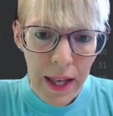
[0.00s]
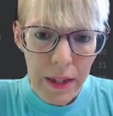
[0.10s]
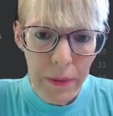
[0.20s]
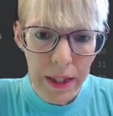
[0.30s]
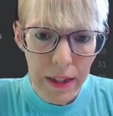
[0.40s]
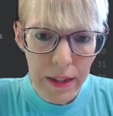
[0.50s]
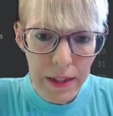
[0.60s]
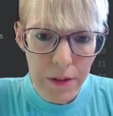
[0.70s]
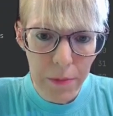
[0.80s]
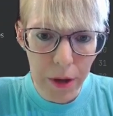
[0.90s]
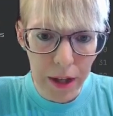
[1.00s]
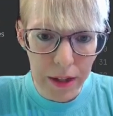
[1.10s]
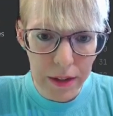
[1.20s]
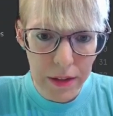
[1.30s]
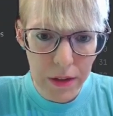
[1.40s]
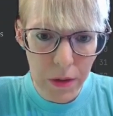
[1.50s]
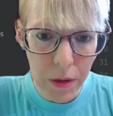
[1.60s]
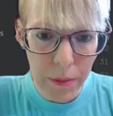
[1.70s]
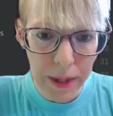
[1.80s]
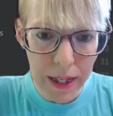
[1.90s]
And then we get a list of products.
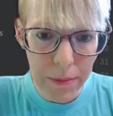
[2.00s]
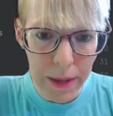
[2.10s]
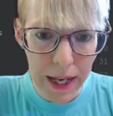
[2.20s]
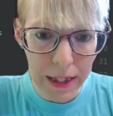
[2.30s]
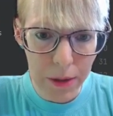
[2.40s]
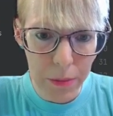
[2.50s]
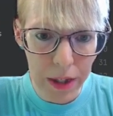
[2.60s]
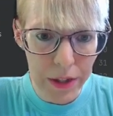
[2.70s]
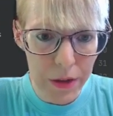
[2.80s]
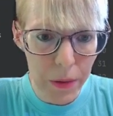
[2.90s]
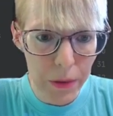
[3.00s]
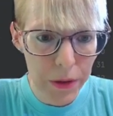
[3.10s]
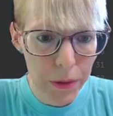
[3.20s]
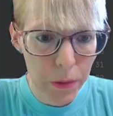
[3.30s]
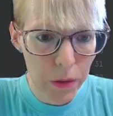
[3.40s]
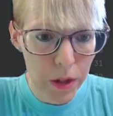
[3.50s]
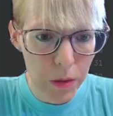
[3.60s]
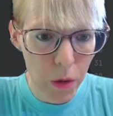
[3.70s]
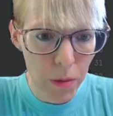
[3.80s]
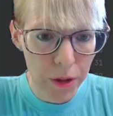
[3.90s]
So I'm getting back the brand owner, which
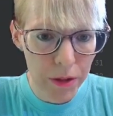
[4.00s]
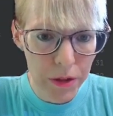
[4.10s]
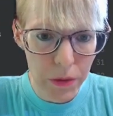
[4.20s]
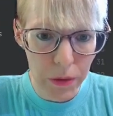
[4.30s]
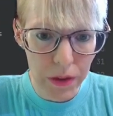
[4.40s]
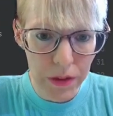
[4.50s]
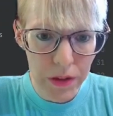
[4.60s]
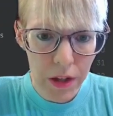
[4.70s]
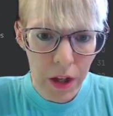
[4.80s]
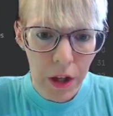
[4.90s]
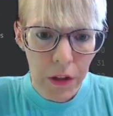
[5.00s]
is Walmart stores,